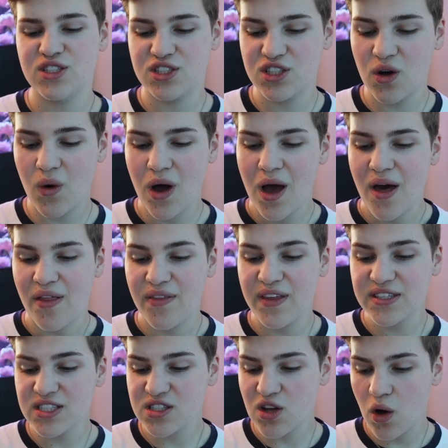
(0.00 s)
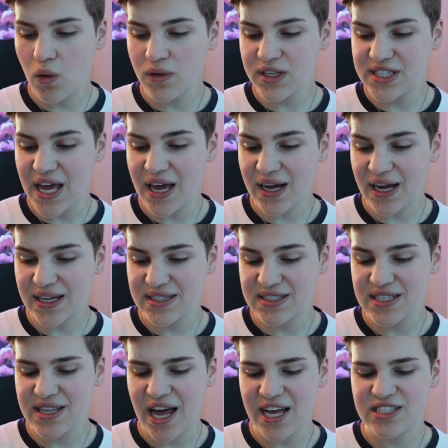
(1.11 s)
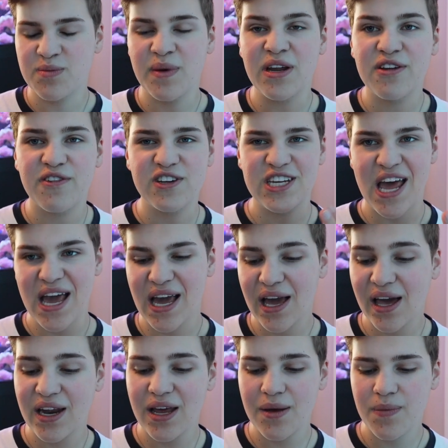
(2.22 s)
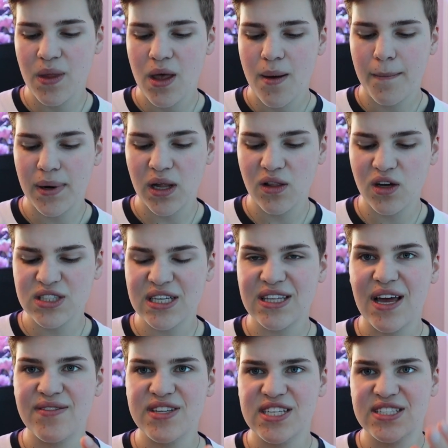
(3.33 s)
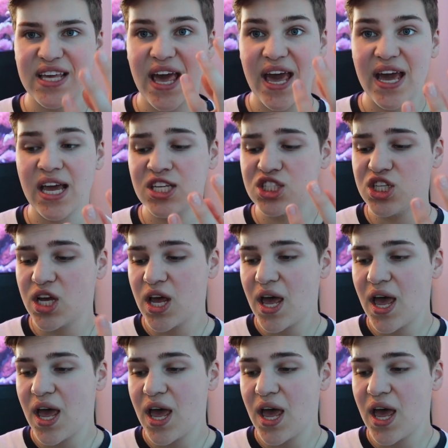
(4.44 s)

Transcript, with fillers: So this is the only tank I could see that has a betta fish hanging in it, but it looks like they have this cage